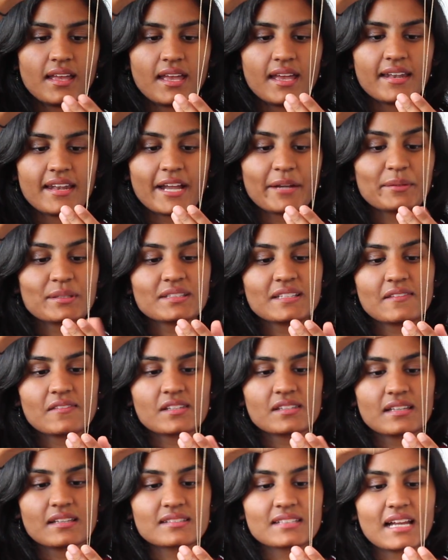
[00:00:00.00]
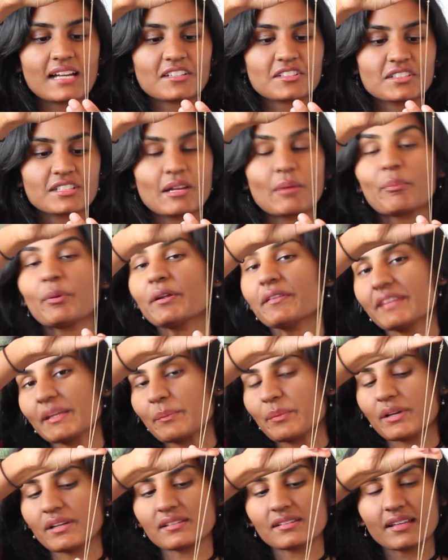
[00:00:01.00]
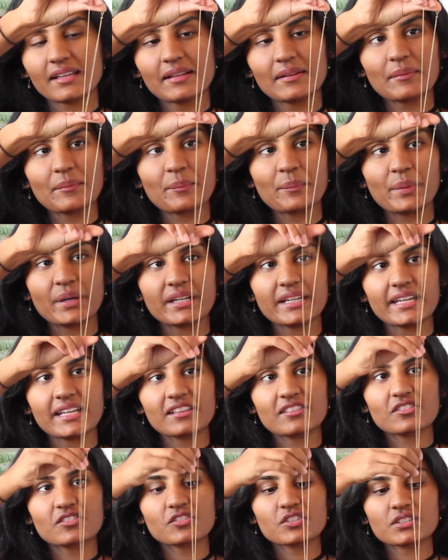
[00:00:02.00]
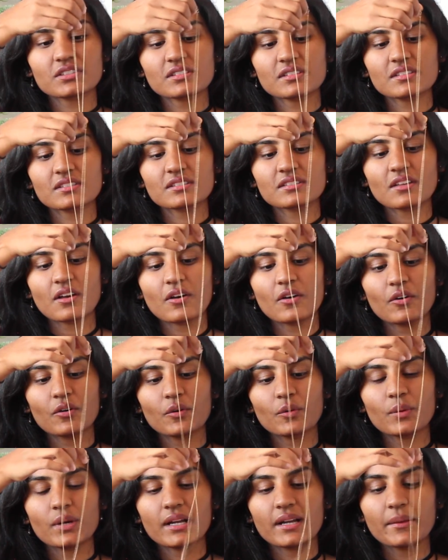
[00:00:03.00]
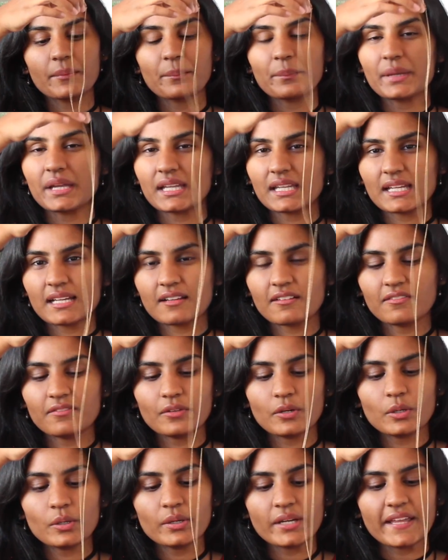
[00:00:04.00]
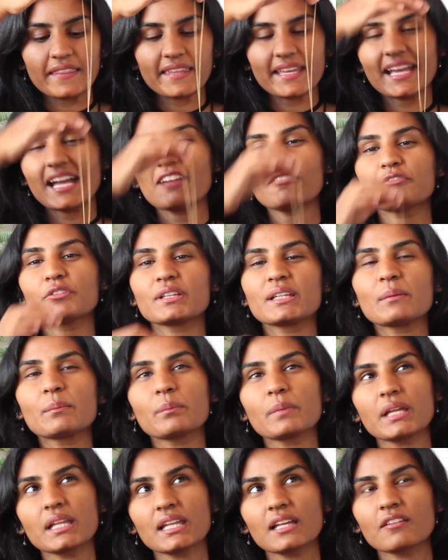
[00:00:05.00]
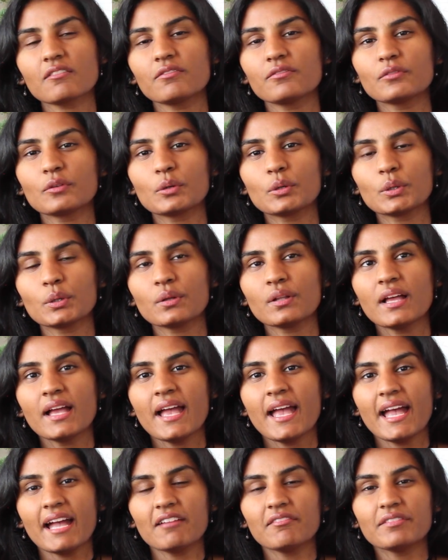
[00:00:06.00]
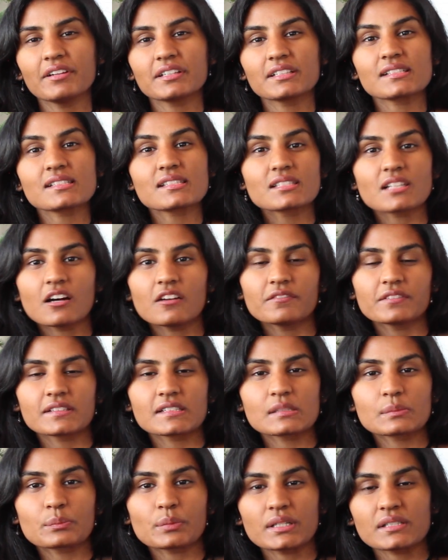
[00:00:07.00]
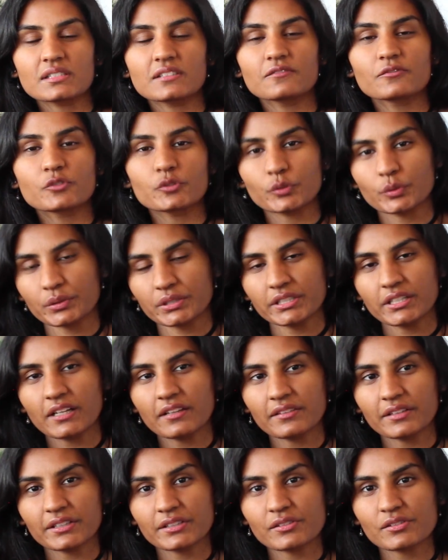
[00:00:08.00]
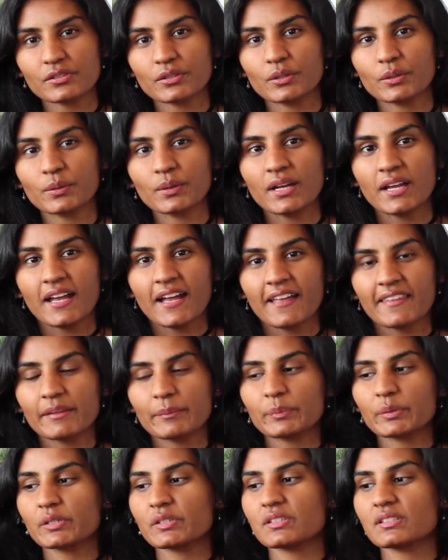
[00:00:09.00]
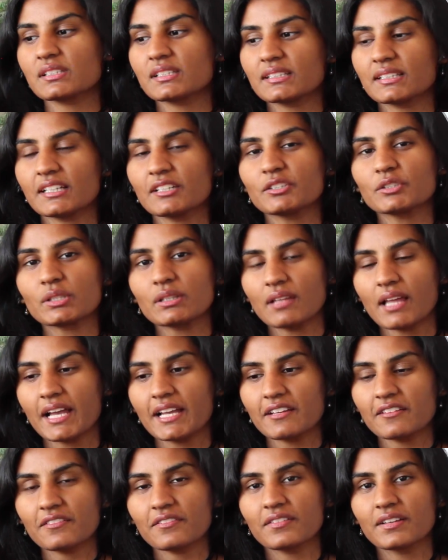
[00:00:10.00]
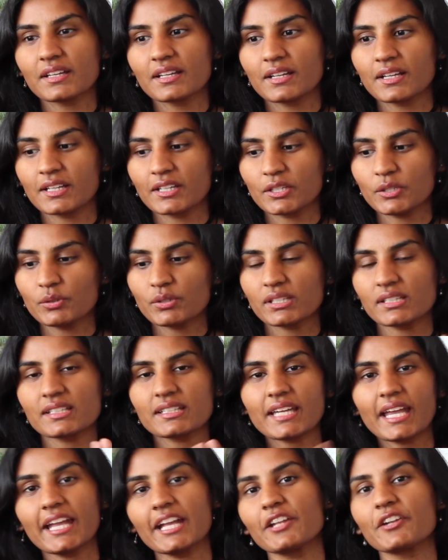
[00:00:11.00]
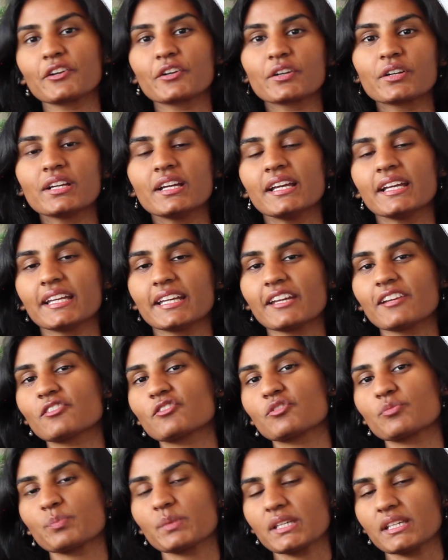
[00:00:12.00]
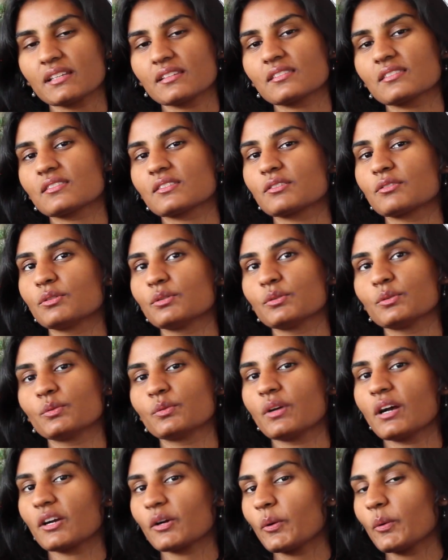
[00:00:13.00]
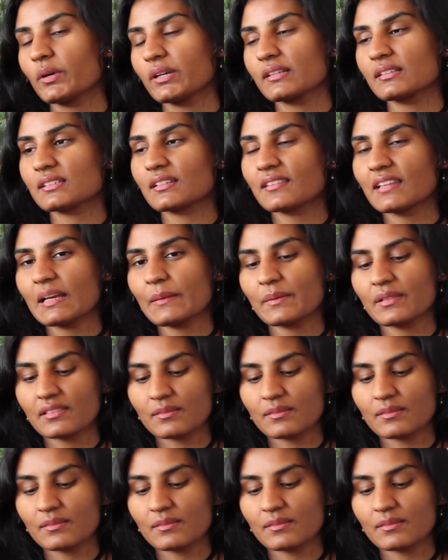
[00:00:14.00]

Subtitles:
and I received this as actually a birthday present, but it's just so meaningful, and they have really meaningful and very self-expressive jewelry on there. So the person in your life, you can cater each piece to according to them.